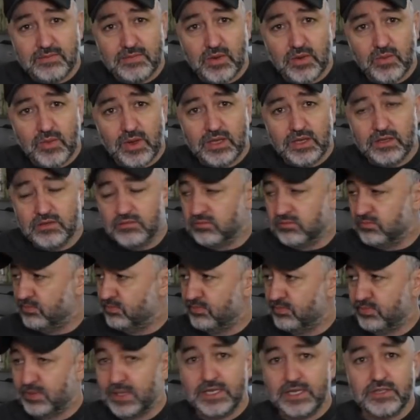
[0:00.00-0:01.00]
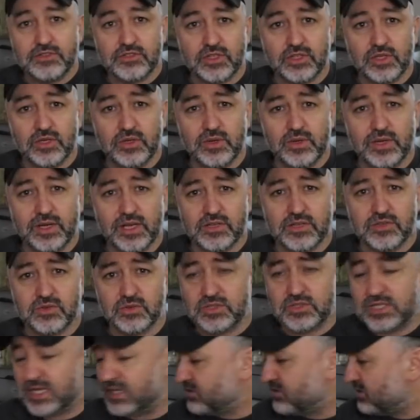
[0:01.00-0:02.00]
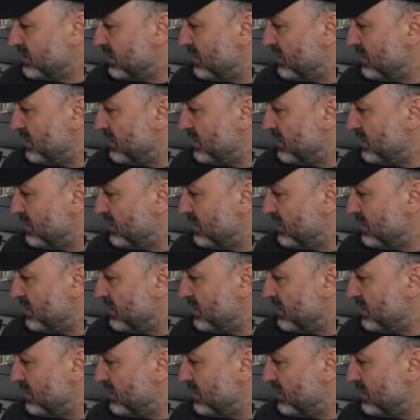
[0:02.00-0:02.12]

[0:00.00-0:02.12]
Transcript: me one, please do, and I shall test